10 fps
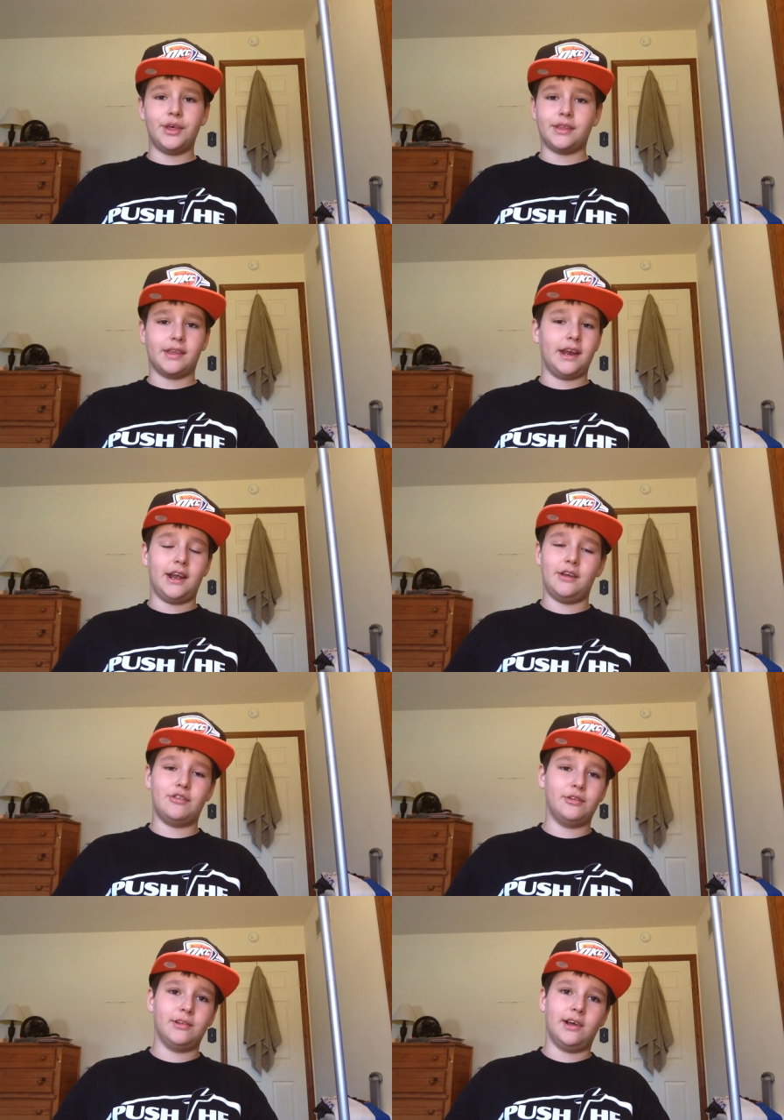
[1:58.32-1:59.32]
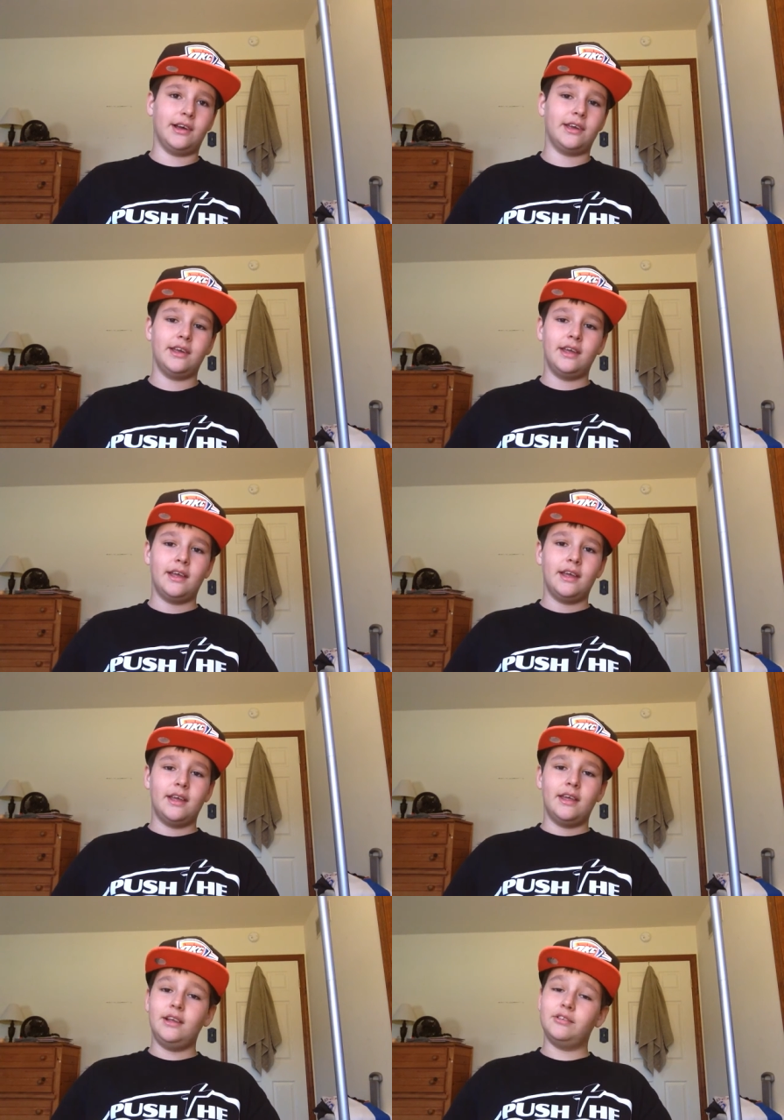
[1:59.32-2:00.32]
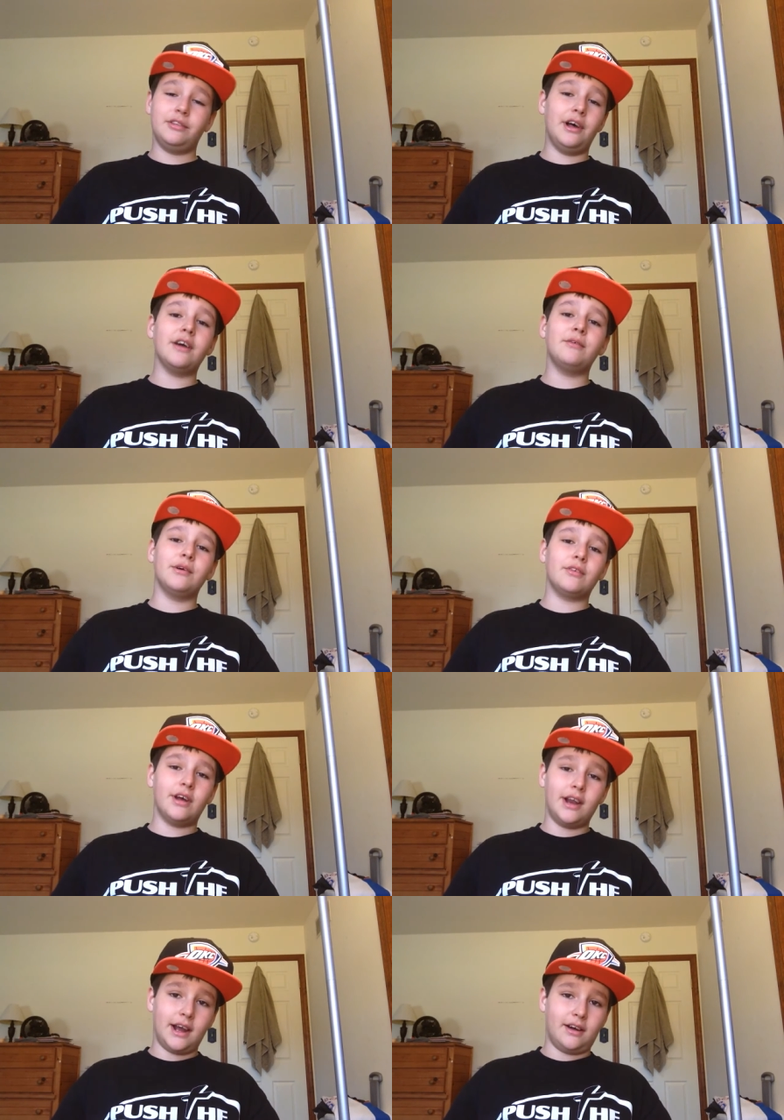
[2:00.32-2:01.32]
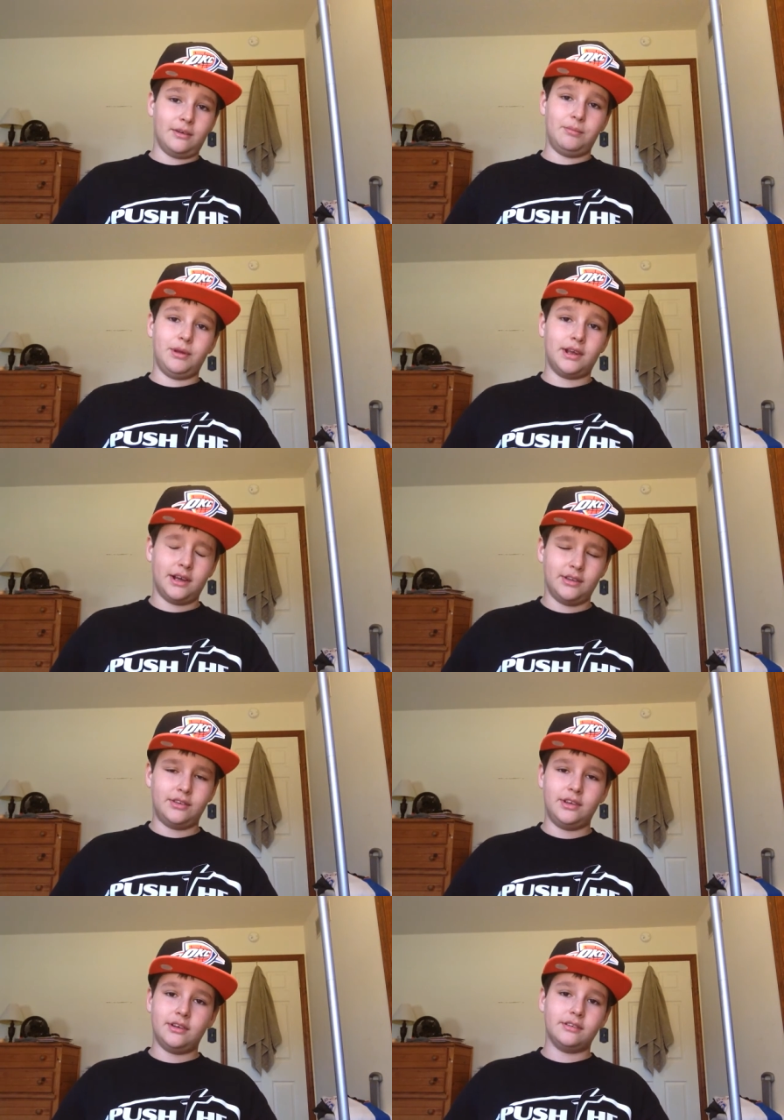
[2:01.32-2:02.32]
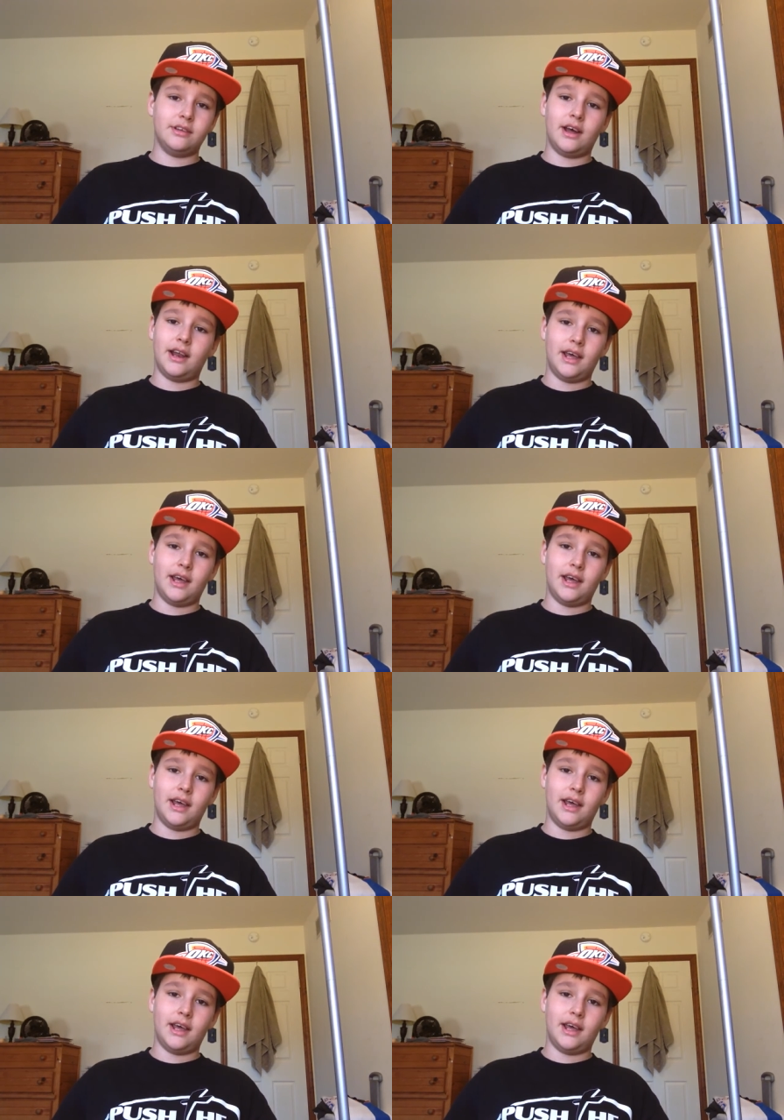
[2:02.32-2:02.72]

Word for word: think that Andrew Luck, his luck will run out because he does not